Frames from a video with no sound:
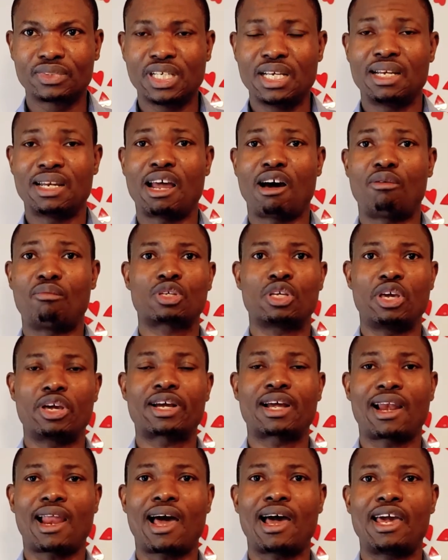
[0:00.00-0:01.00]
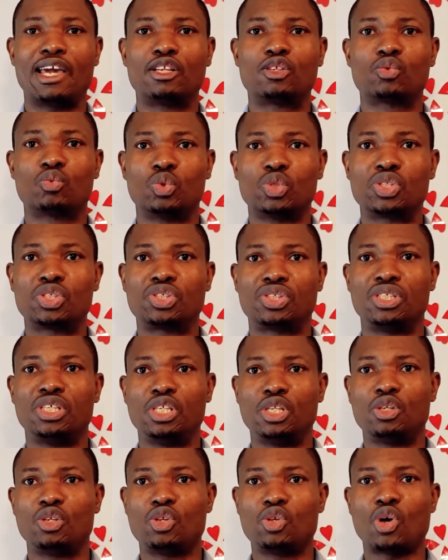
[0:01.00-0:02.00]
Now, a client will see
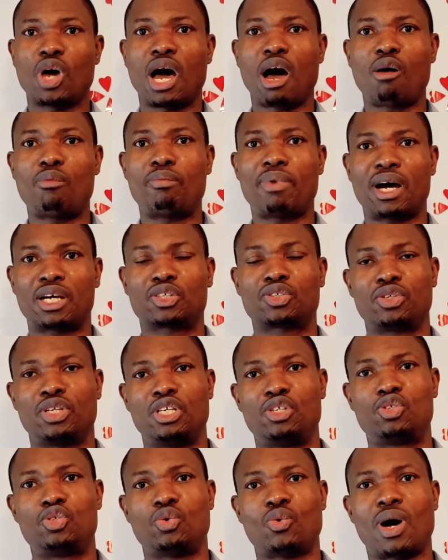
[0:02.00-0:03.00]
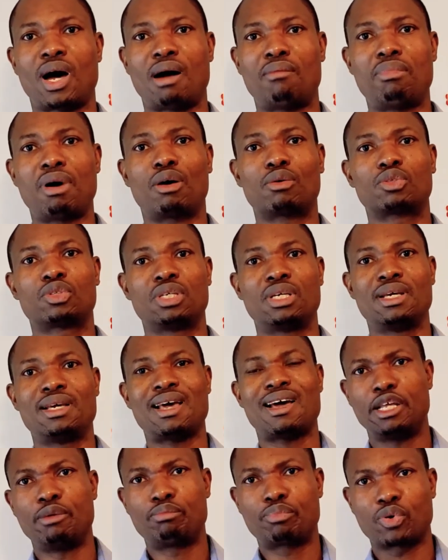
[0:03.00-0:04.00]
how passionate you are about
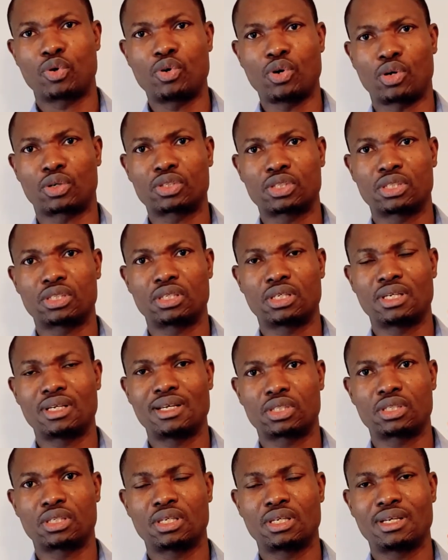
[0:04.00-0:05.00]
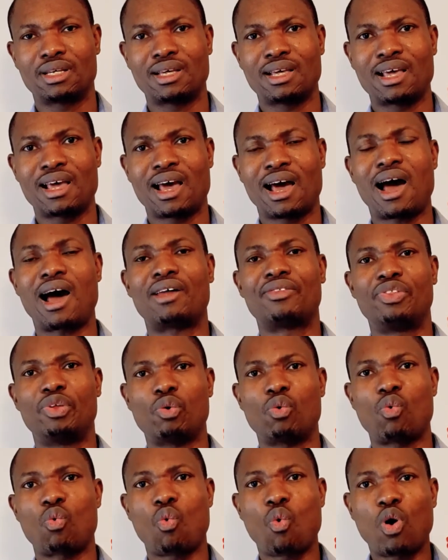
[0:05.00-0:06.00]
a product, and they
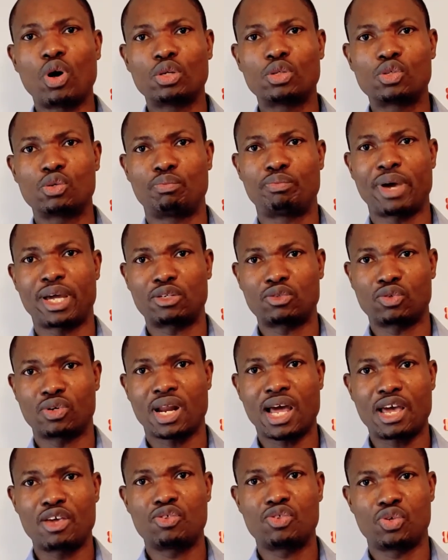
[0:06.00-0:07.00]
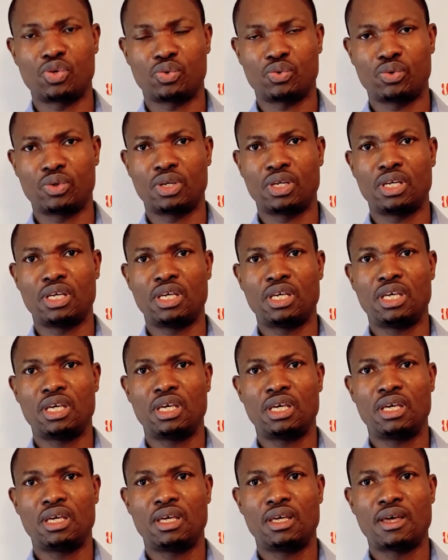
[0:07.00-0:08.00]
want to patronize you
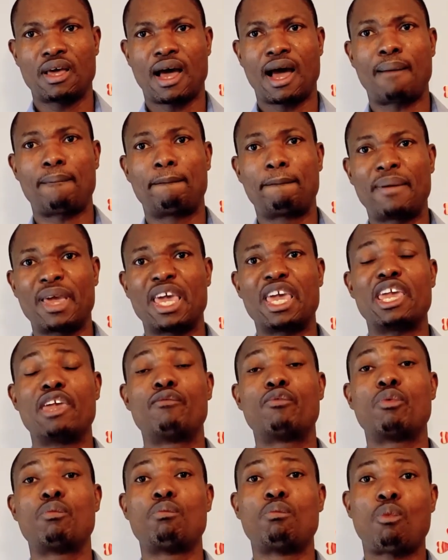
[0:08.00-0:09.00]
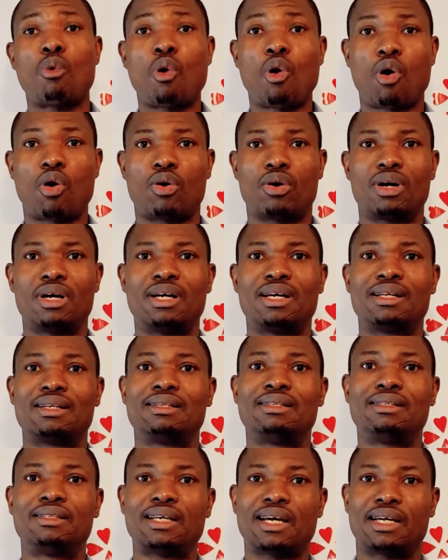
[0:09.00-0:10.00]
and pay even more
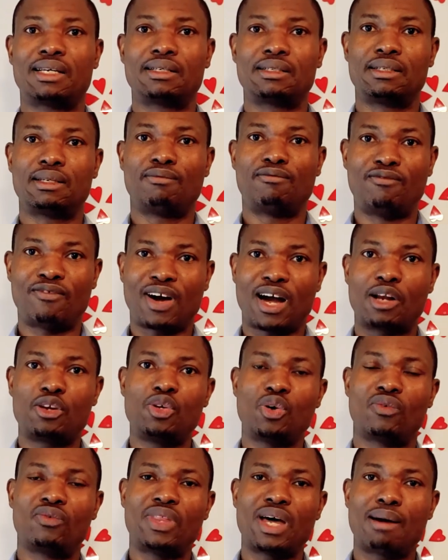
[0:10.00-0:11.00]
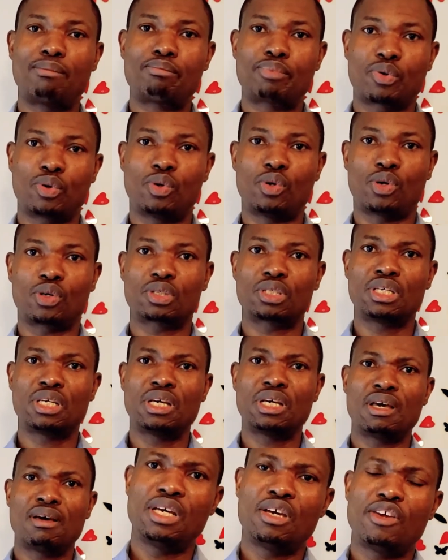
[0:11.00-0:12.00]
than the value of that product.
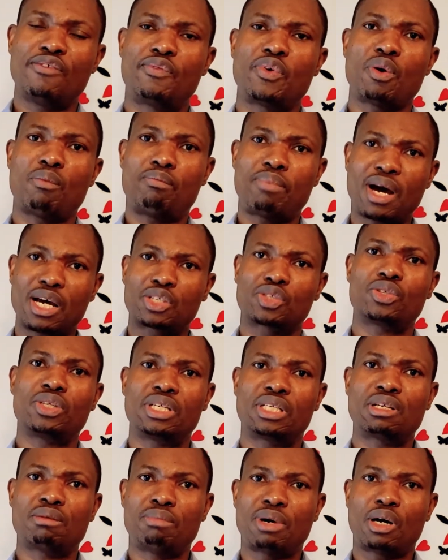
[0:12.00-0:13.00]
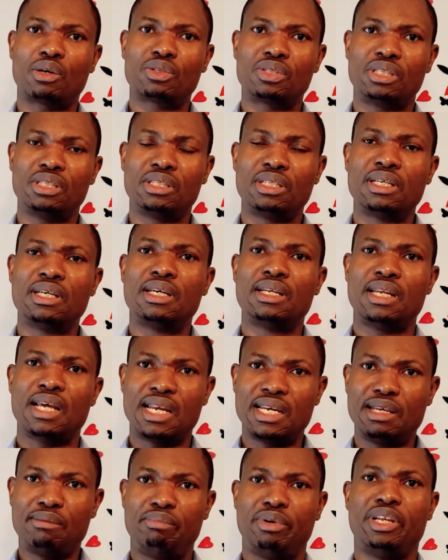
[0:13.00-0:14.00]
If you're passionate about it,
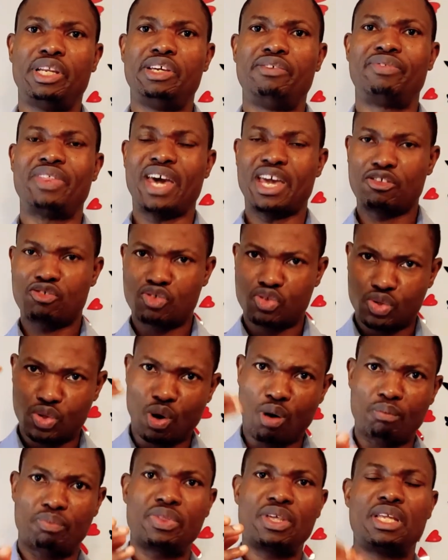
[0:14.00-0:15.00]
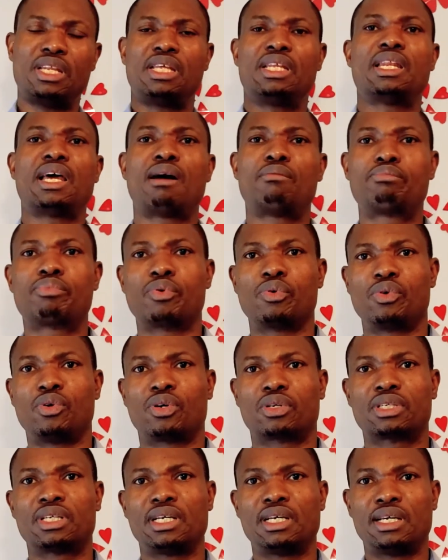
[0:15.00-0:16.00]
then they believe there is something in that
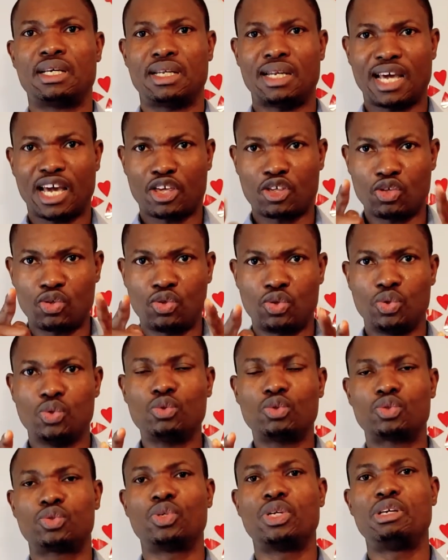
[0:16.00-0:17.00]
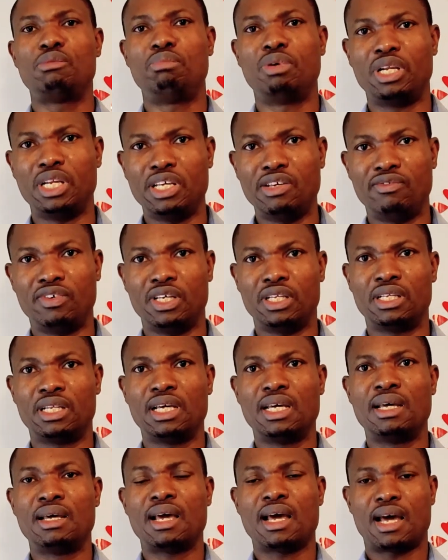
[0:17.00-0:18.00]
product that you truly believe in
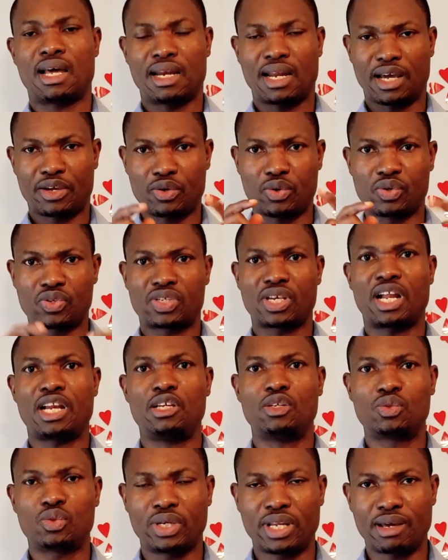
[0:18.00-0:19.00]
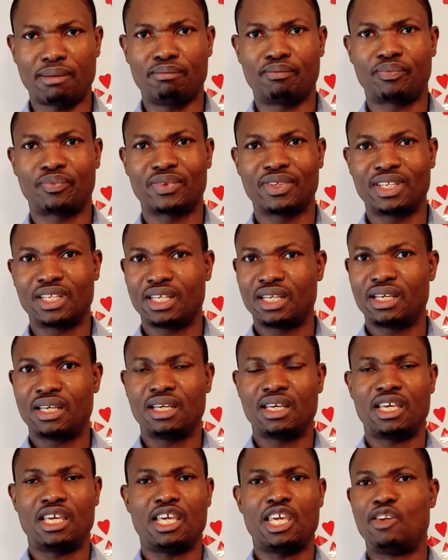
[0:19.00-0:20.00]
that you're selling to them.
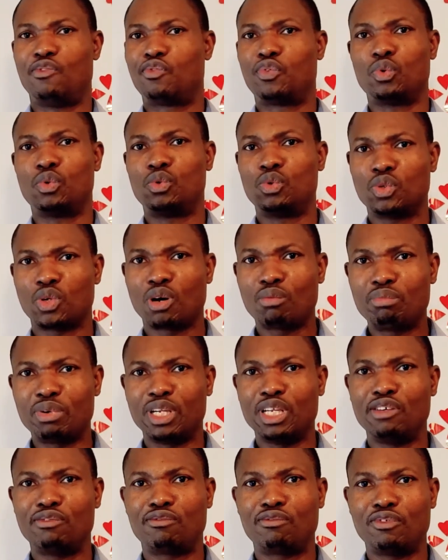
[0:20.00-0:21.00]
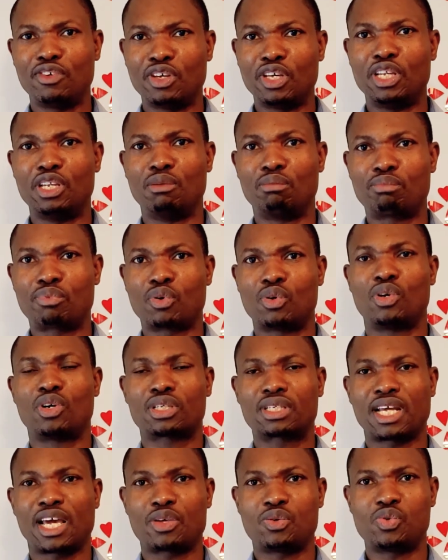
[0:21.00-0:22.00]
If you do not believe in the
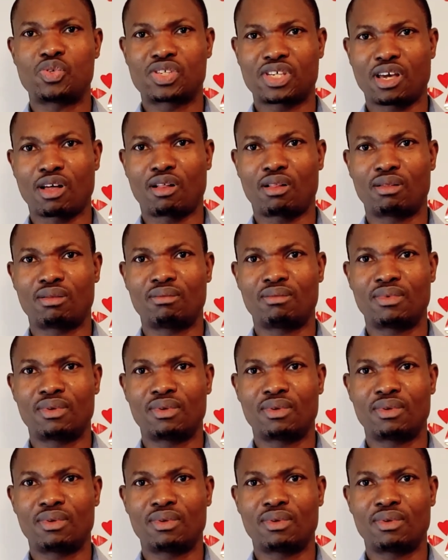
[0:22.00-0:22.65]
product that you sell,